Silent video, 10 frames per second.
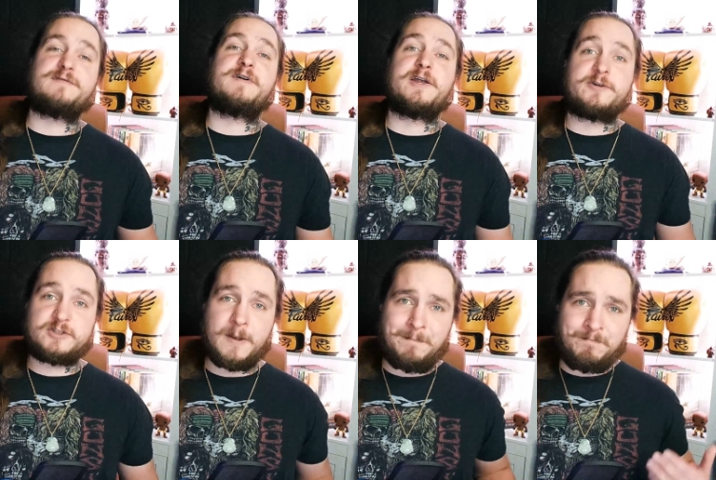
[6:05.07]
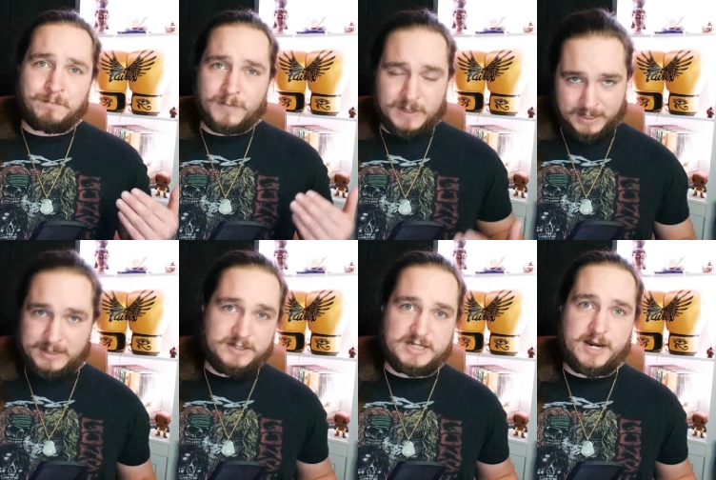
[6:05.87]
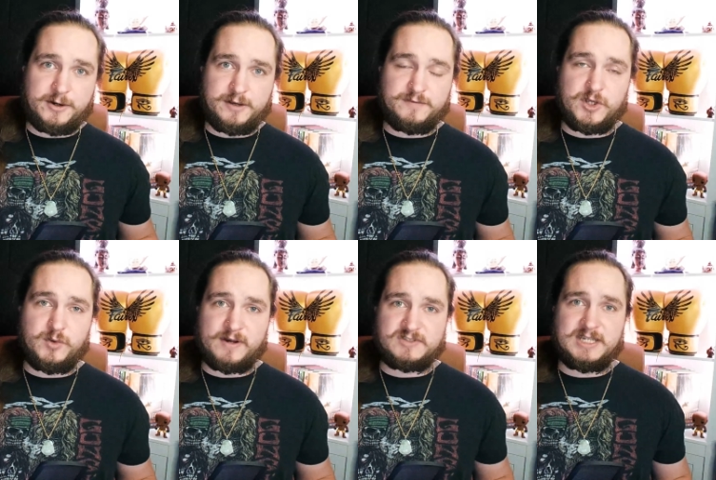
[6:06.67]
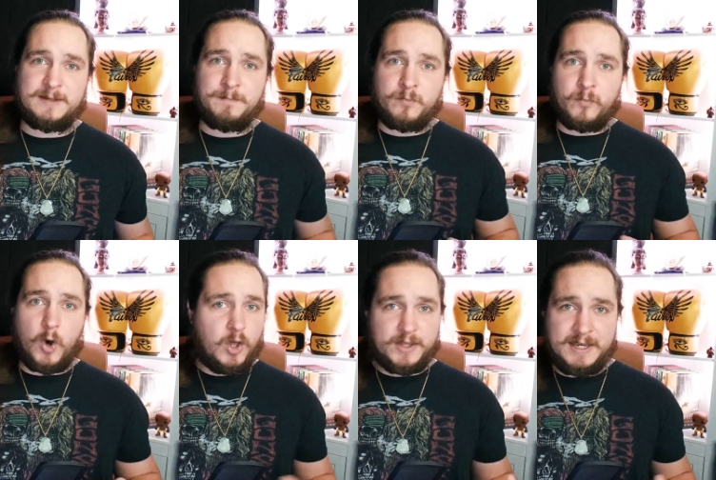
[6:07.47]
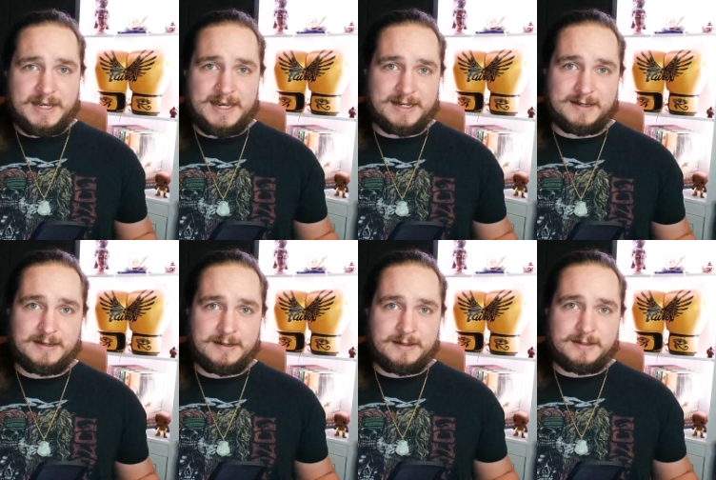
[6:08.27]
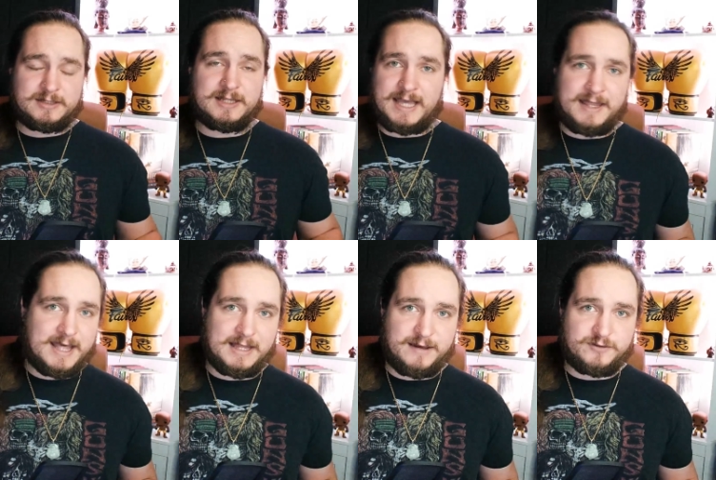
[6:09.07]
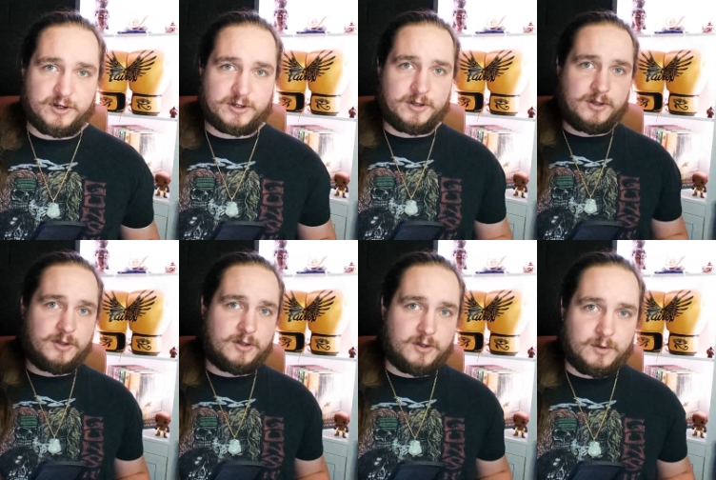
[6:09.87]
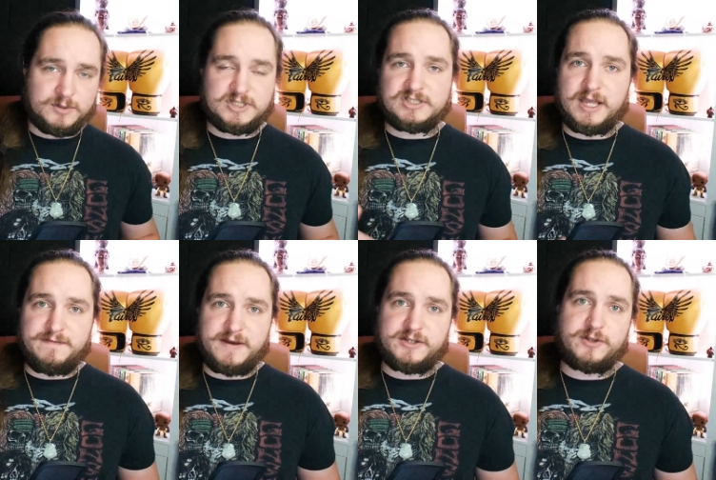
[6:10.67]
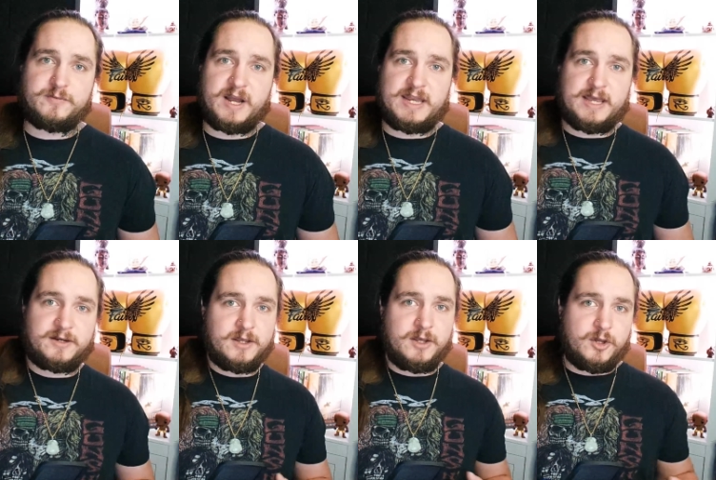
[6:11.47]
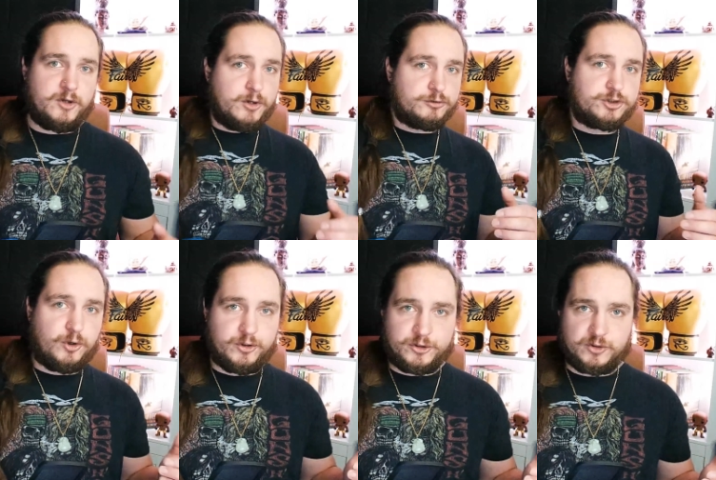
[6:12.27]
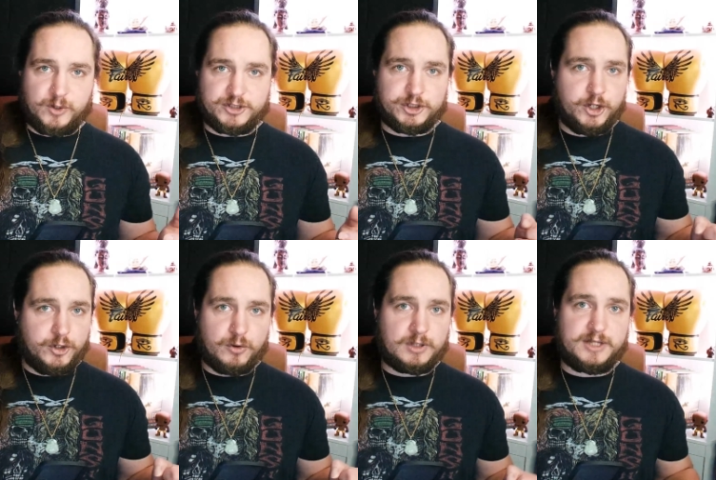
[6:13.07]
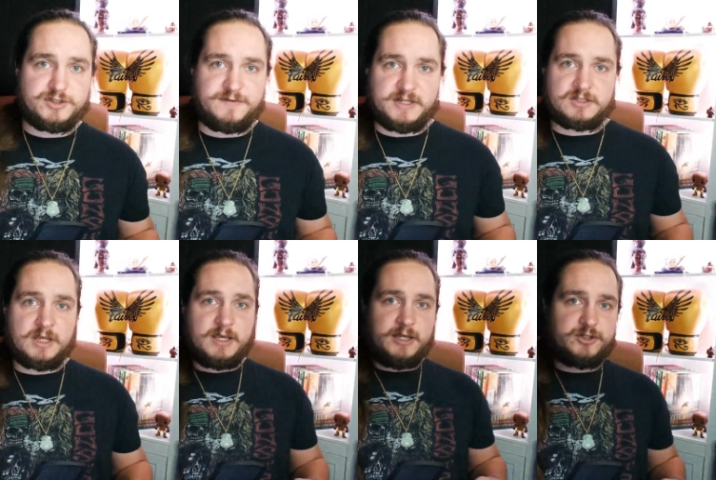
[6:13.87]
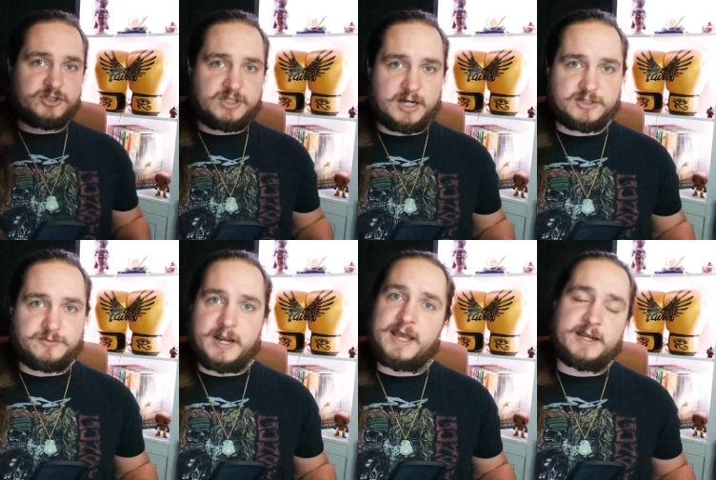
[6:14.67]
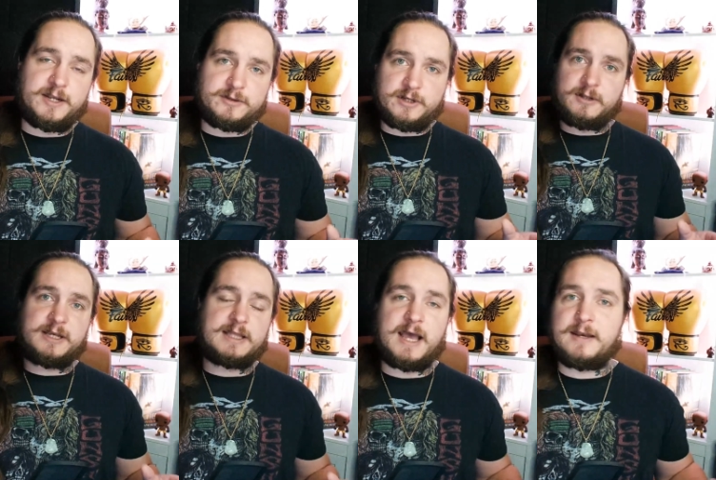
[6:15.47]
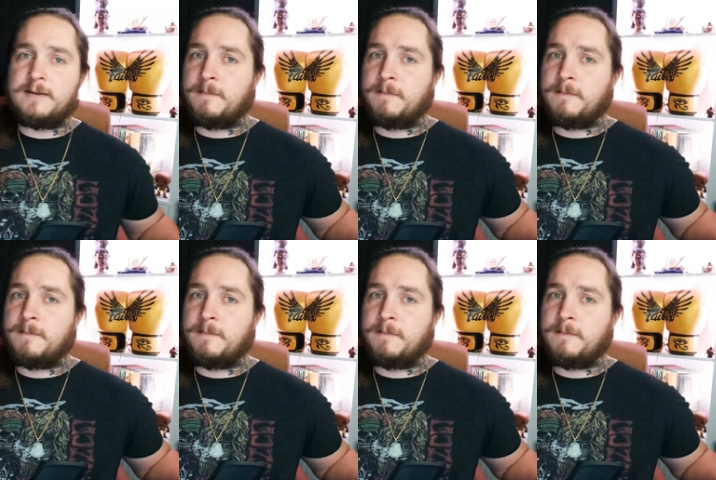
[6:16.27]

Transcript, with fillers: fighters in the entirety of the UFC. All he needed to land that left hook was a slight feint to the right hand. No shoulder twitch, no clenched fist. He just stuck his right hand out there like that.